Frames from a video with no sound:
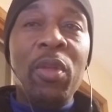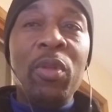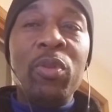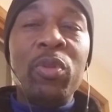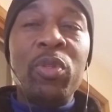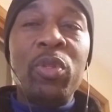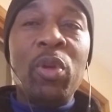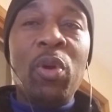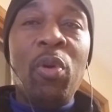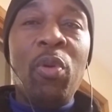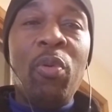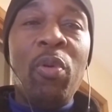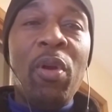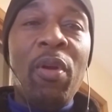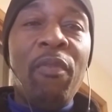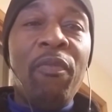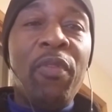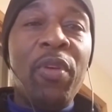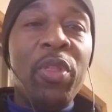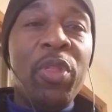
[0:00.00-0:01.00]
So
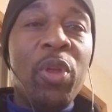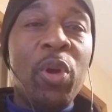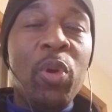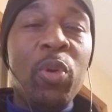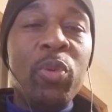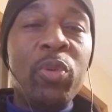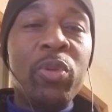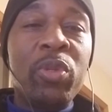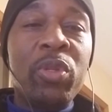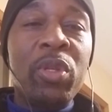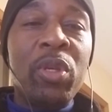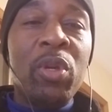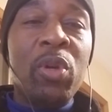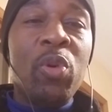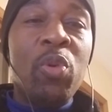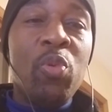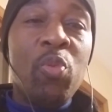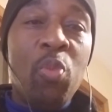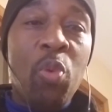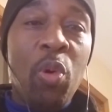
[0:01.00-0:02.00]
for those
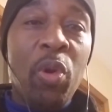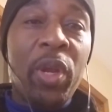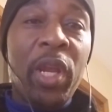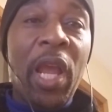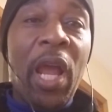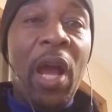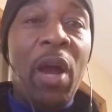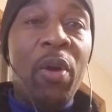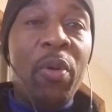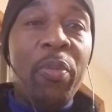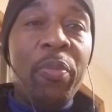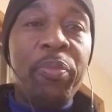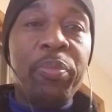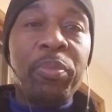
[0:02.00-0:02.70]
who work out